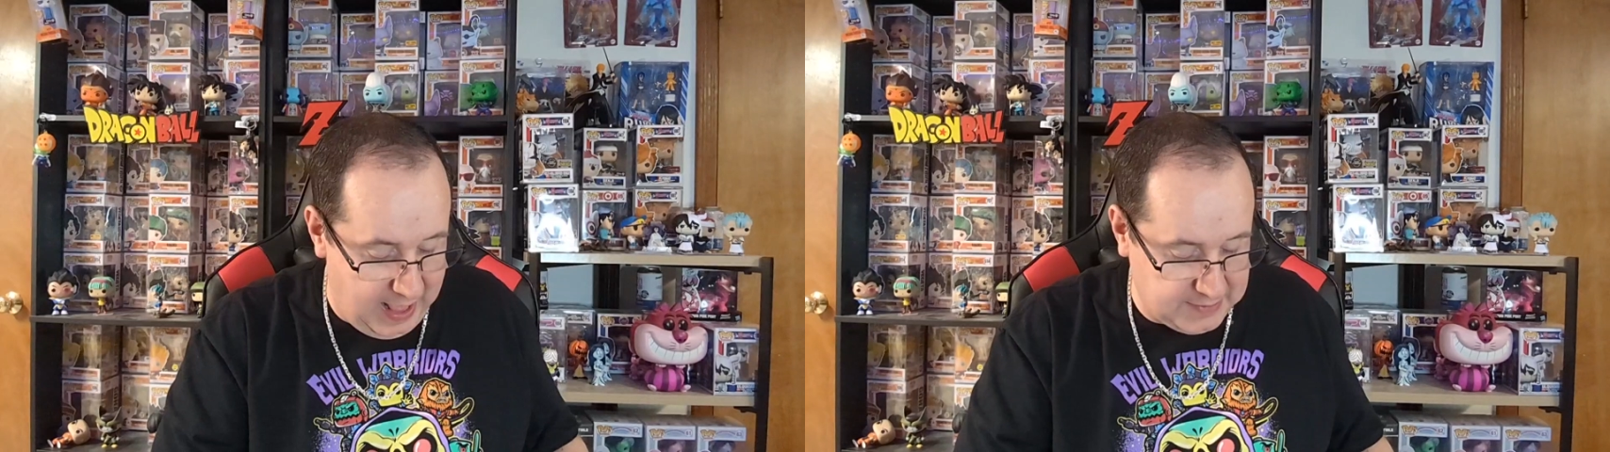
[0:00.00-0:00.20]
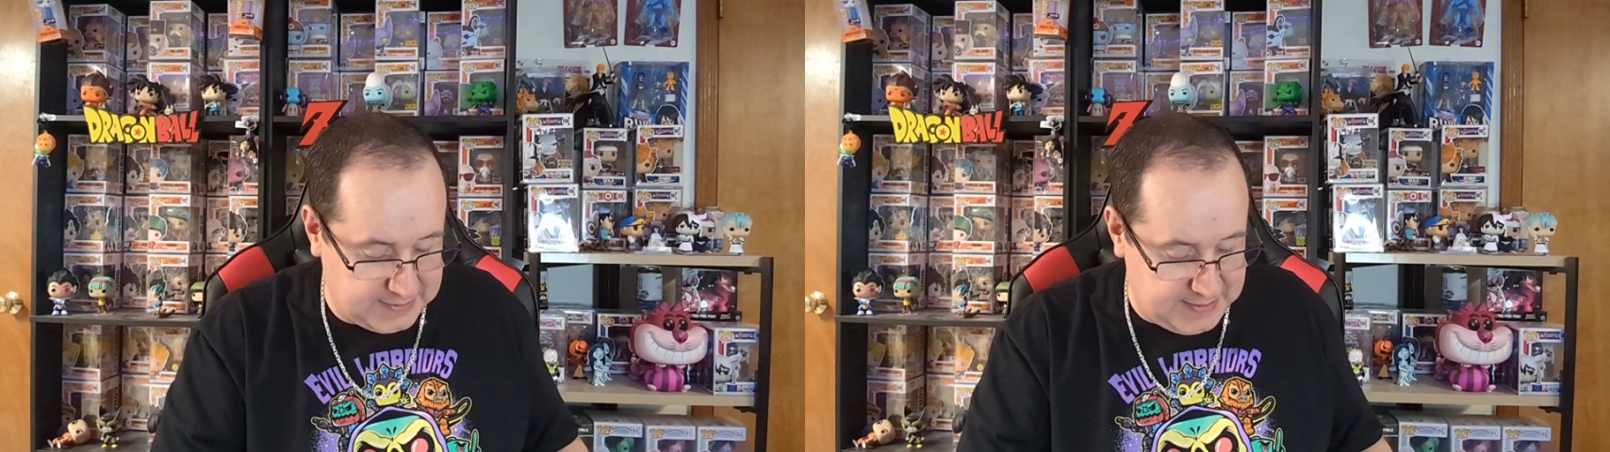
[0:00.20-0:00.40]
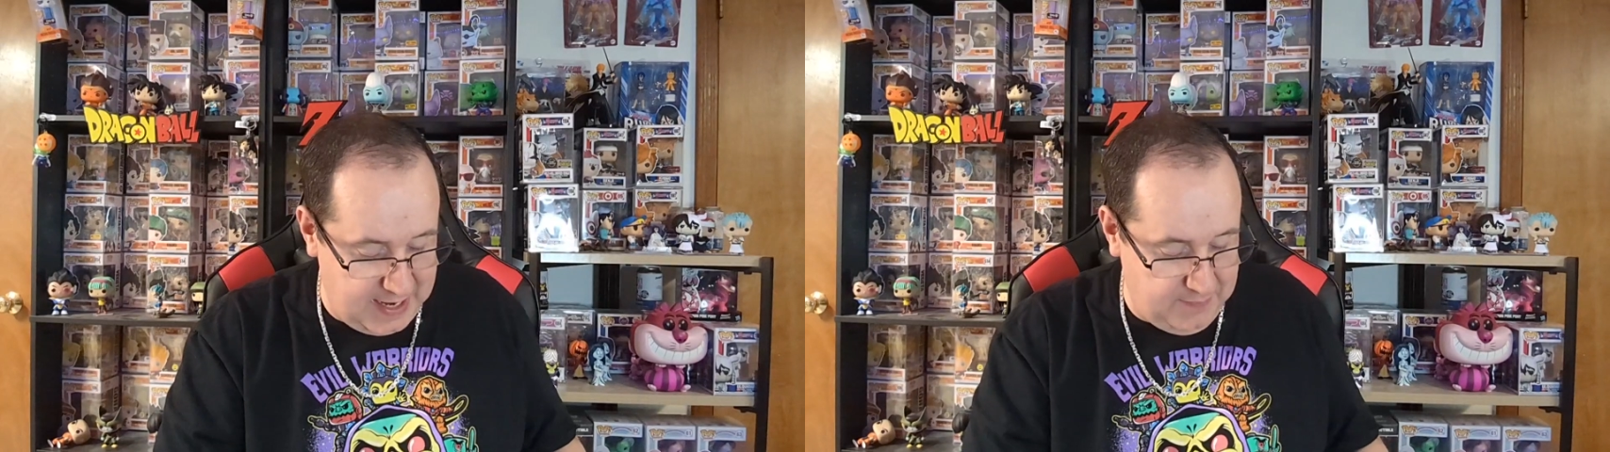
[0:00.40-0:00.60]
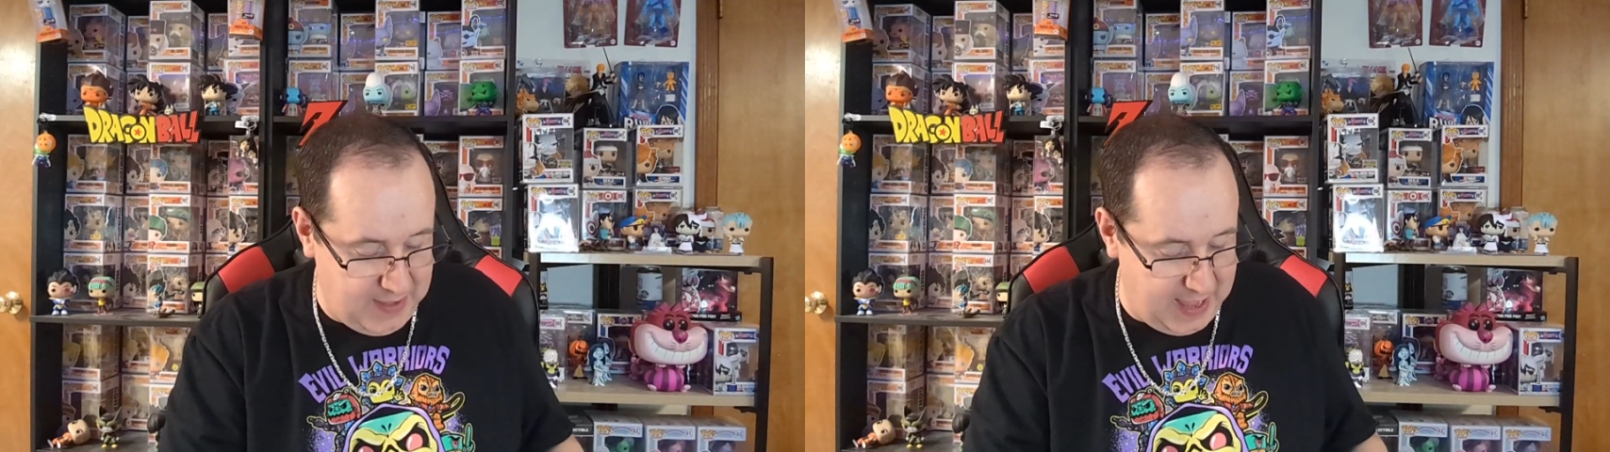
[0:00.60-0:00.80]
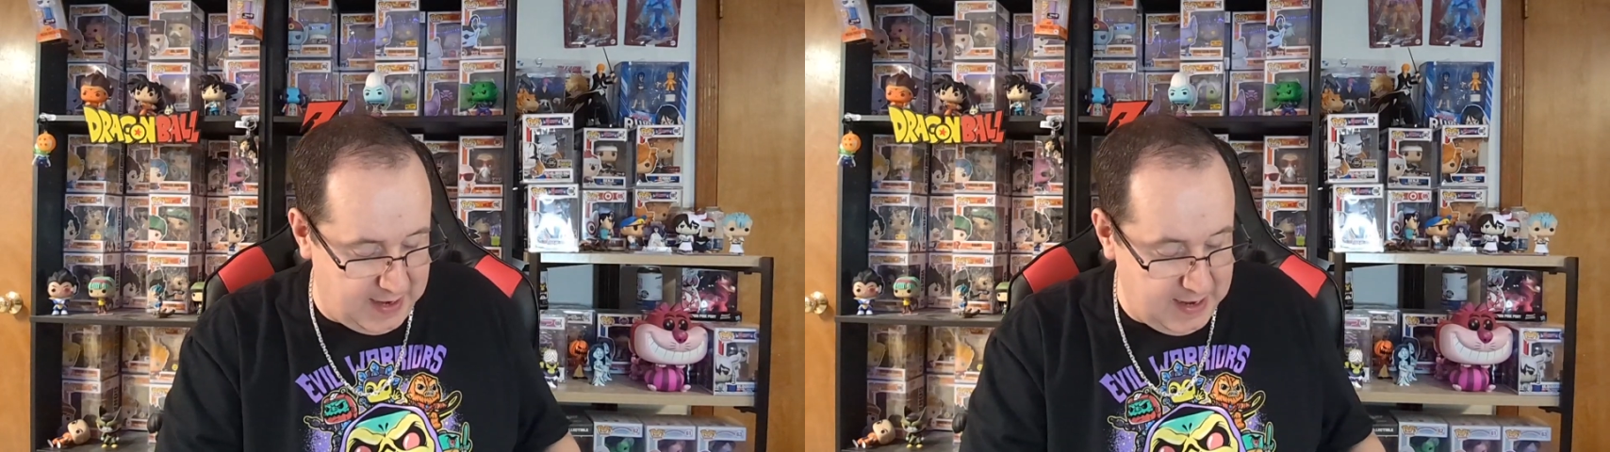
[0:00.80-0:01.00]
I'll save
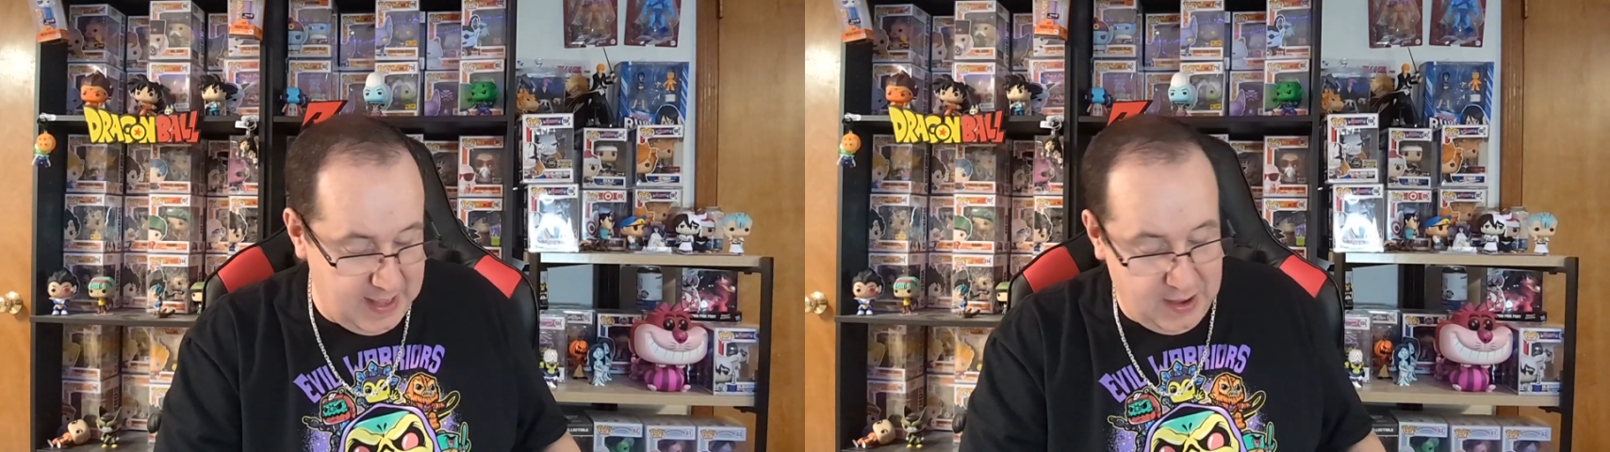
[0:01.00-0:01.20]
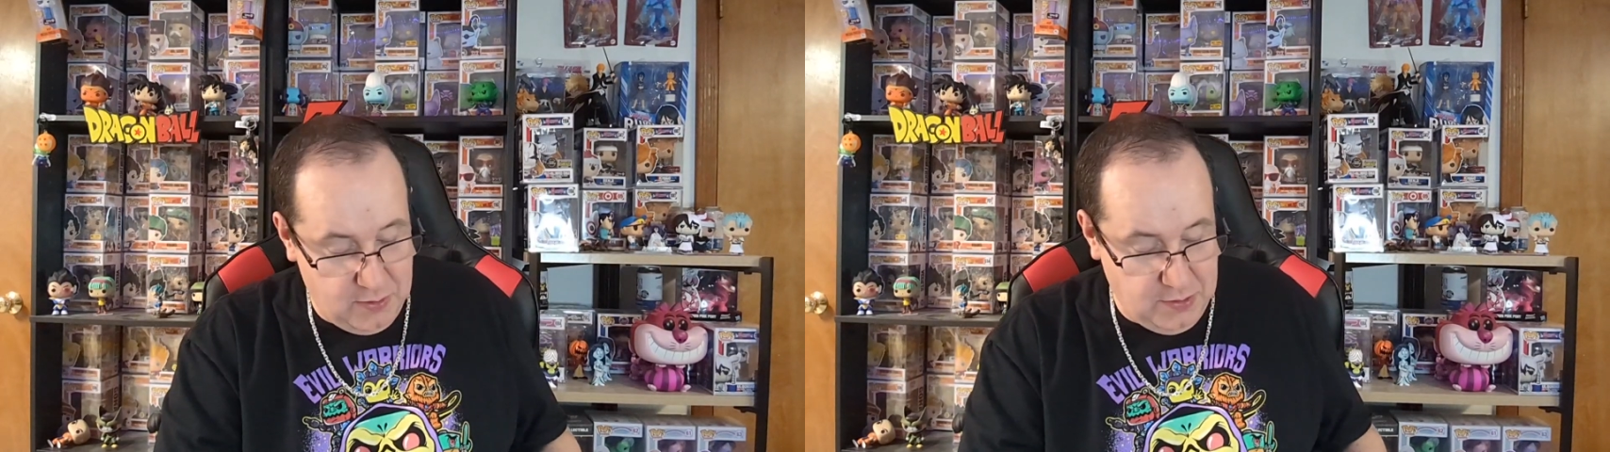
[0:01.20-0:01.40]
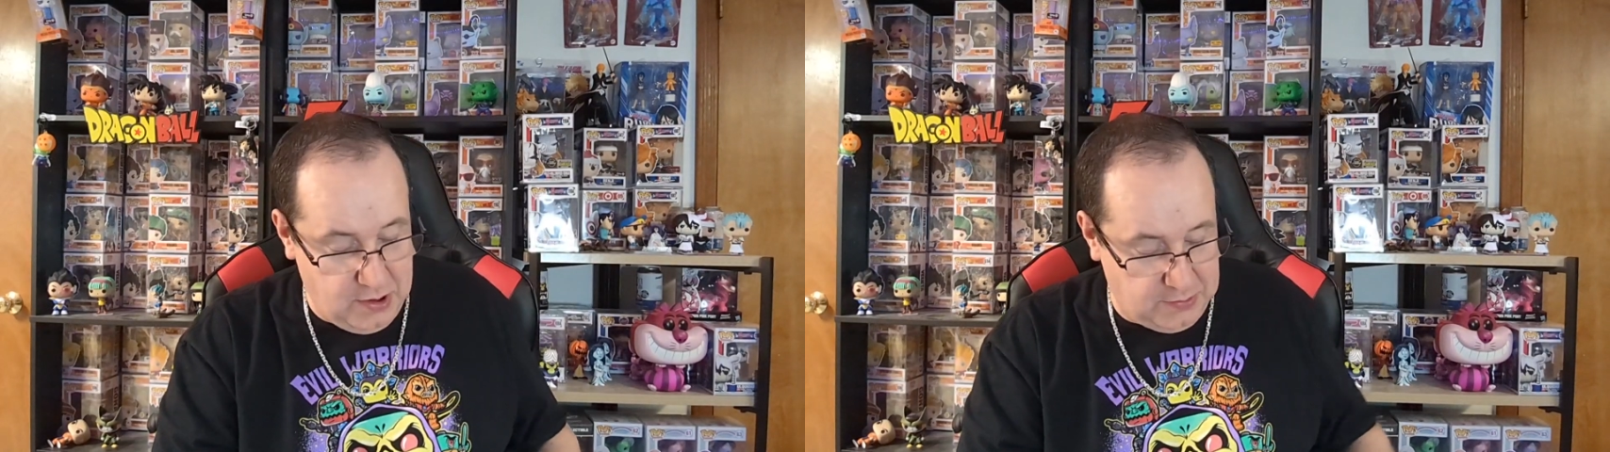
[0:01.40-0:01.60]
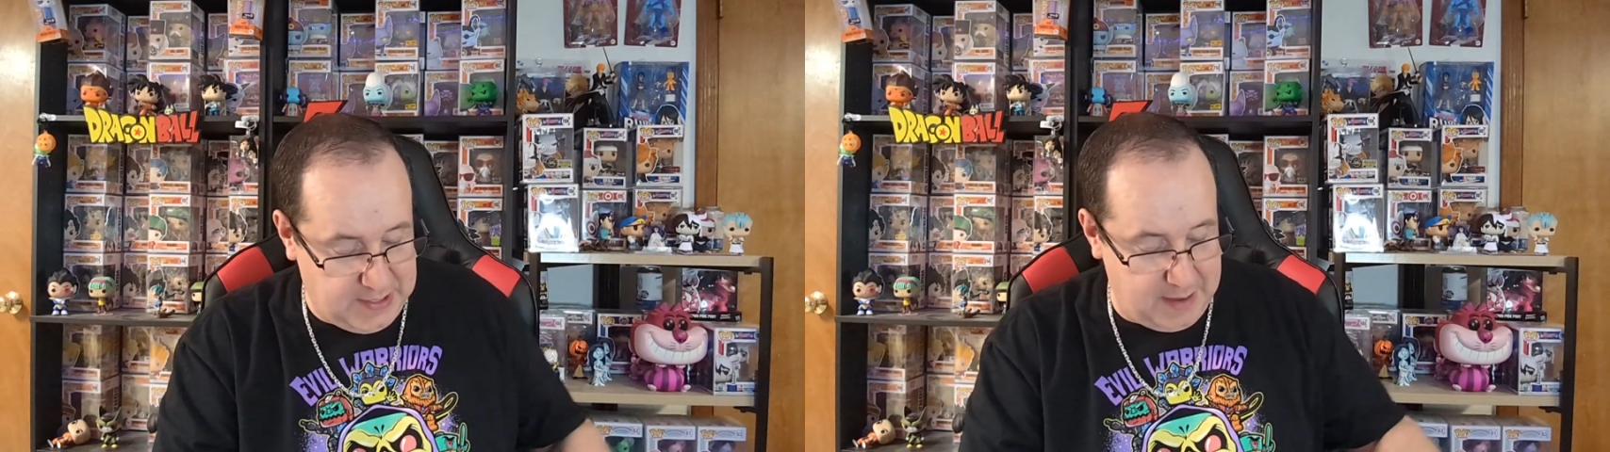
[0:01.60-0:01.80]
that. Who knows,